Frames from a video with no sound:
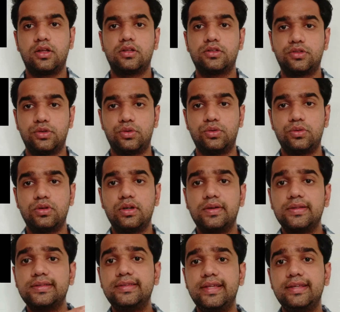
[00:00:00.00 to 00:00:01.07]
So
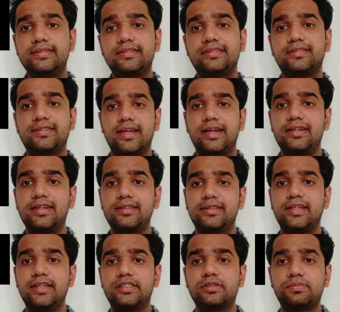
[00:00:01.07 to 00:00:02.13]
these
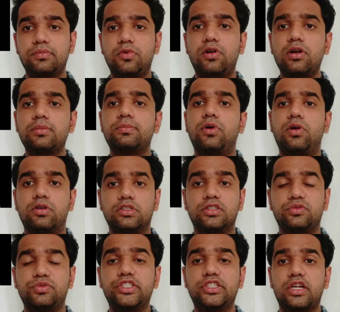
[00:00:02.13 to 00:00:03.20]
33 small
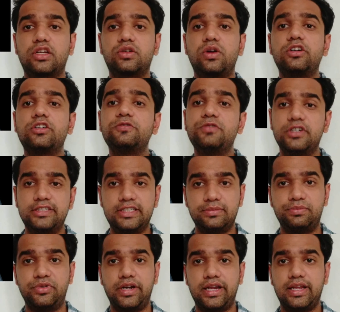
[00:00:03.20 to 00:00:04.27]
bones, which are called
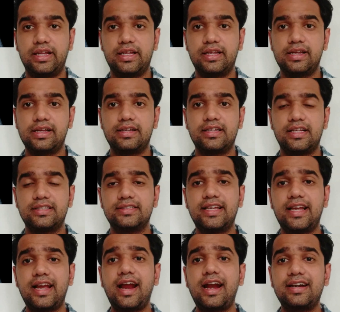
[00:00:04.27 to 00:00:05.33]
vertebrae,
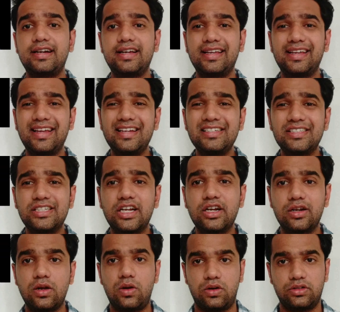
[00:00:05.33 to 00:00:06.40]
they are
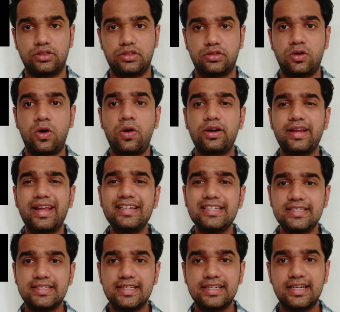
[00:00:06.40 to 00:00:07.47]
interlocked or
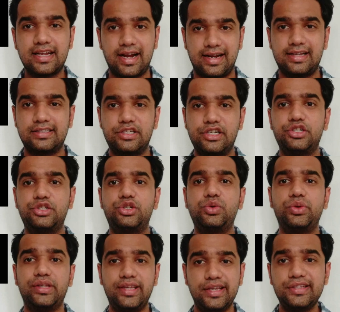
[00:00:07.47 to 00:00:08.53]
interconnected
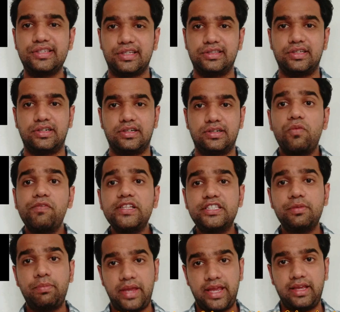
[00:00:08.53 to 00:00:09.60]
to each other,
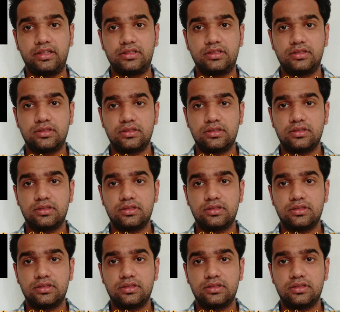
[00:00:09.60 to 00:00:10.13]
which makes